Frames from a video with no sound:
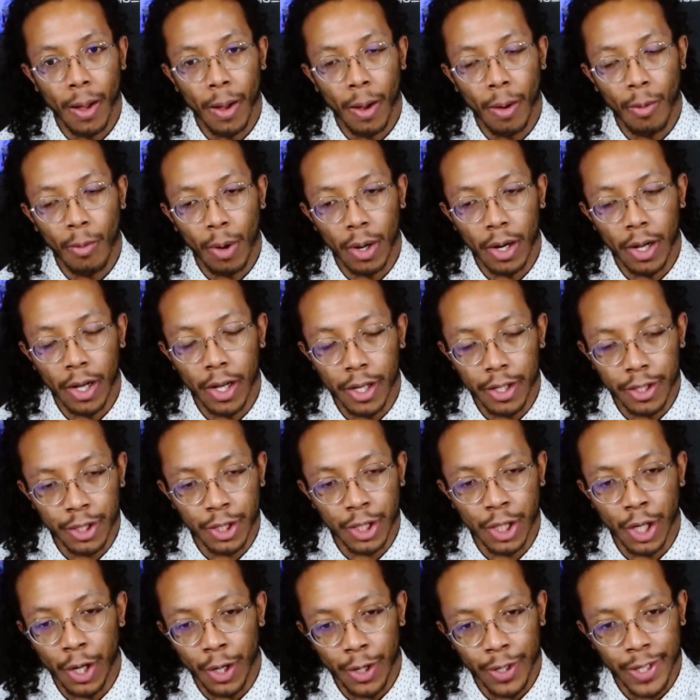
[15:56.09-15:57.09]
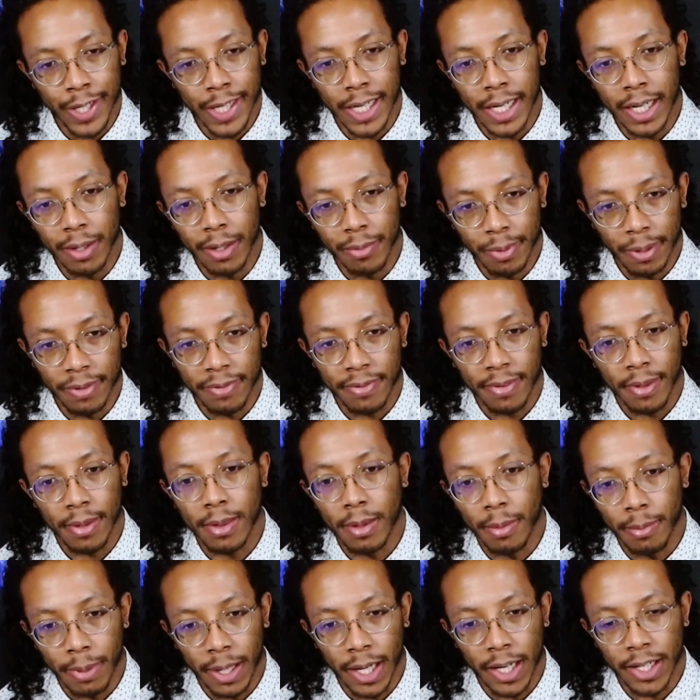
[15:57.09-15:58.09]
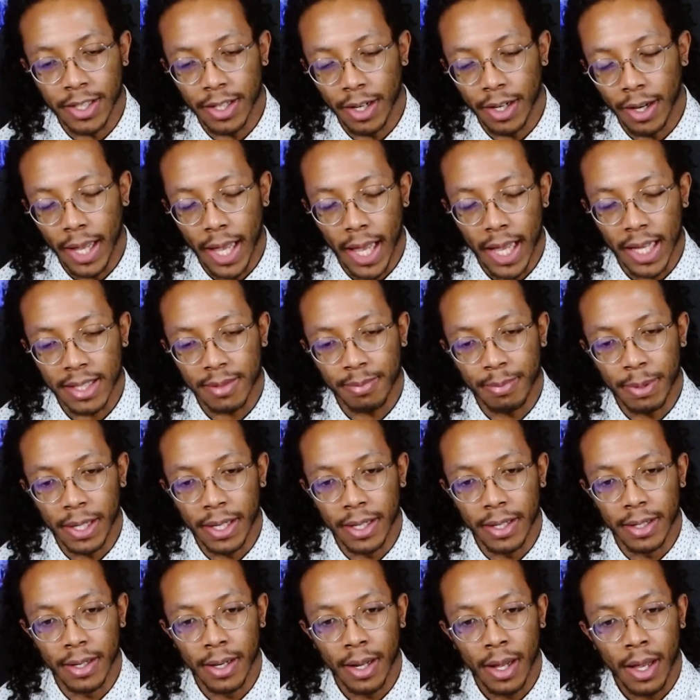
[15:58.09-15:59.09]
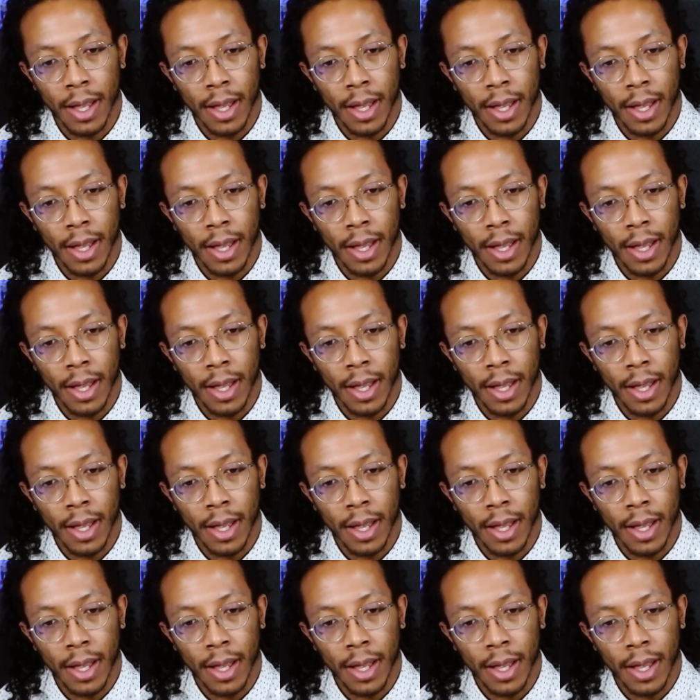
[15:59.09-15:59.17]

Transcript: what her journey with the Major has been.